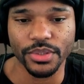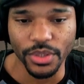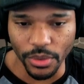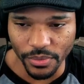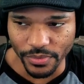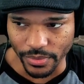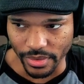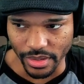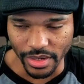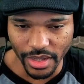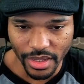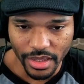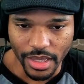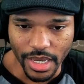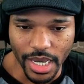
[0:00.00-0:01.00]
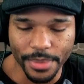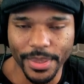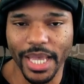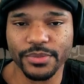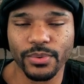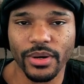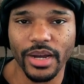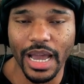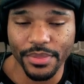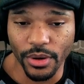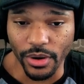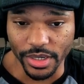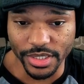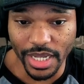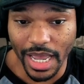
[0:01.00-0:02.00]
go for? And that's where I have a
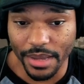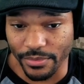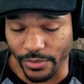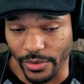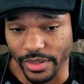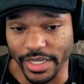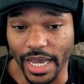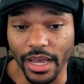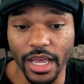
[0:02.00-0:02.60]
hard time for it. Now,